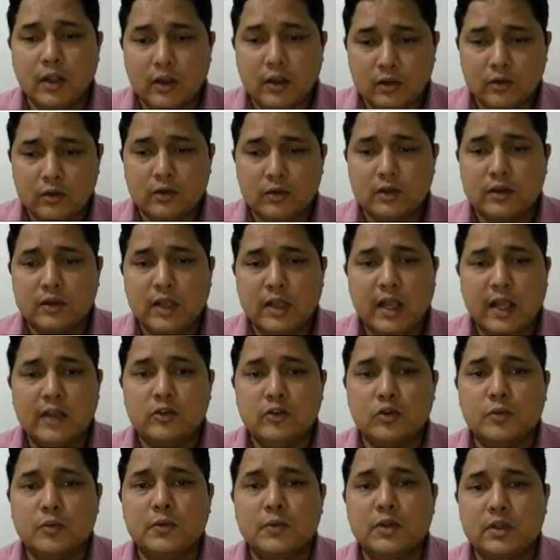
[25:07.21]
So this has
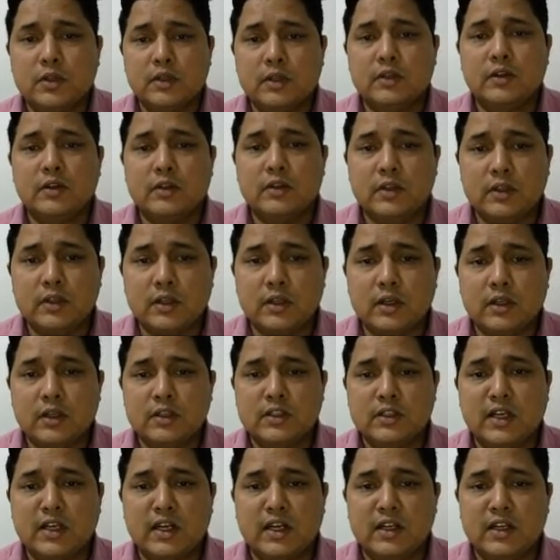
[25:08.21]
to, these are the
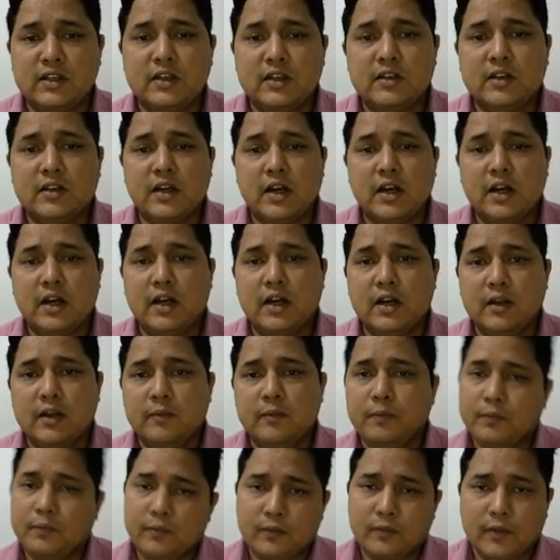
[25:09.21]
challenges, and
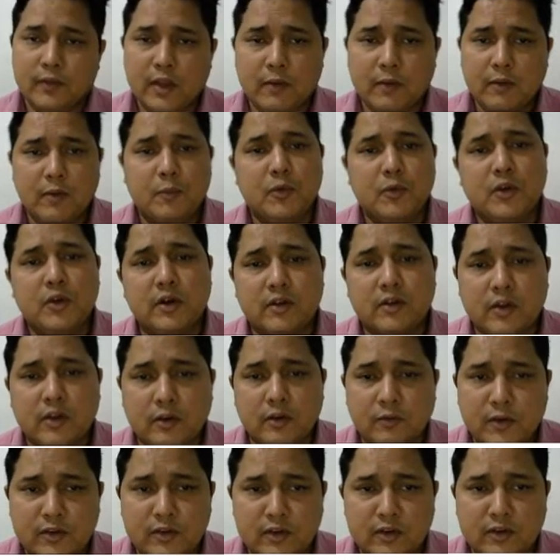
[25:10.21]
every project are
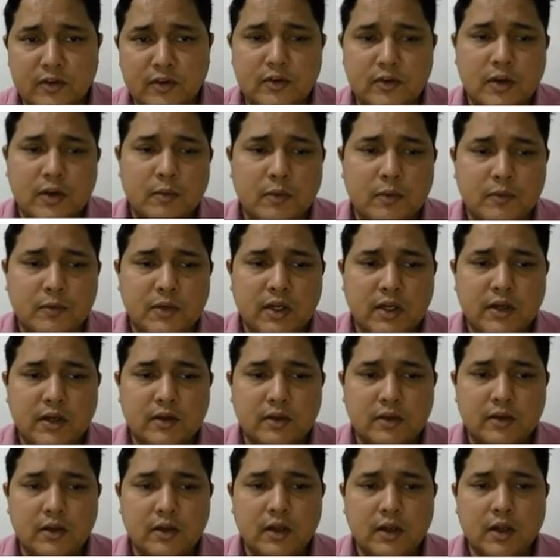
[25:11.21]
facing this type of
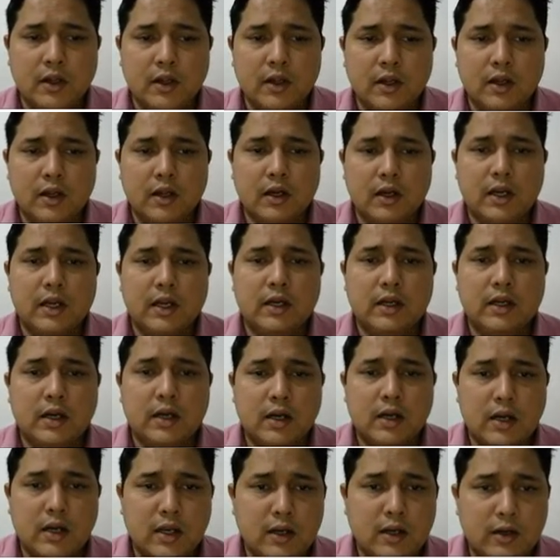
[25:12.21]
challenges, like
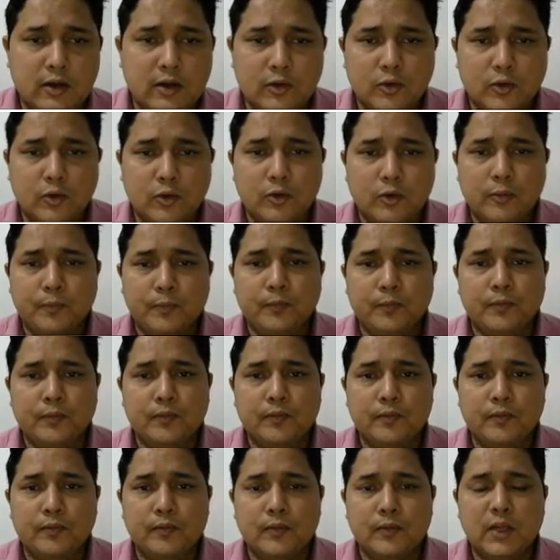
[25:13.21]
deadline issue,
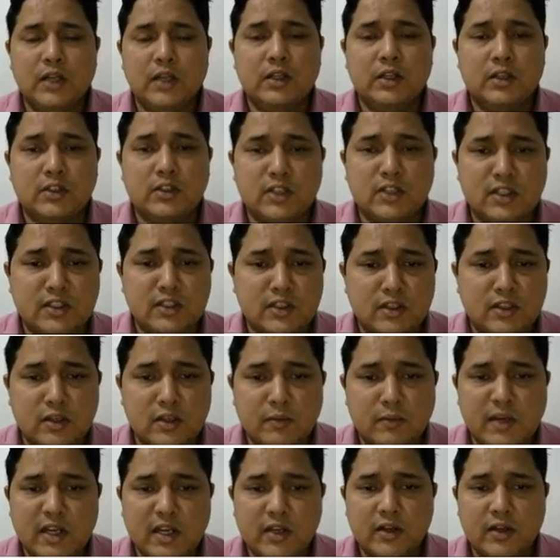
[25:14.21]
like the change in the